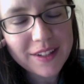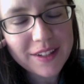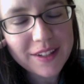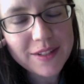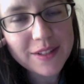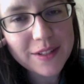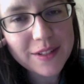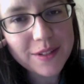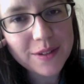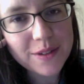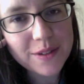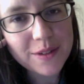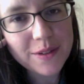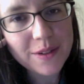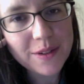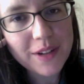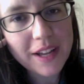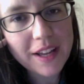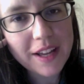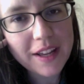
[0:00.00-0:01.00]

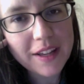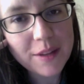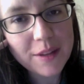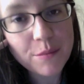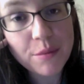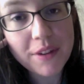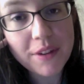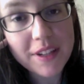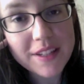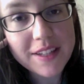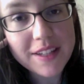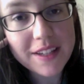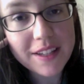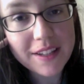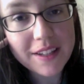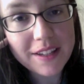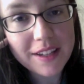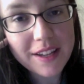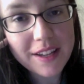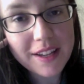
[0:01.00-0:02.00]
to embrace it
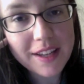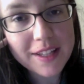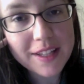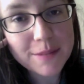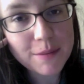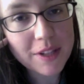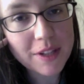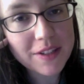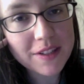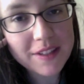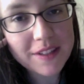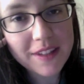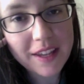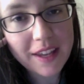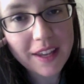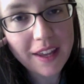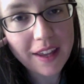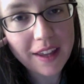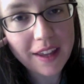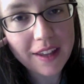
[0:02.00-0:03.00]
as much as they
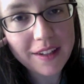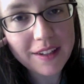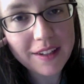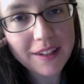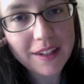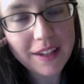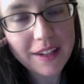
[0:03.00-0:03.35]
can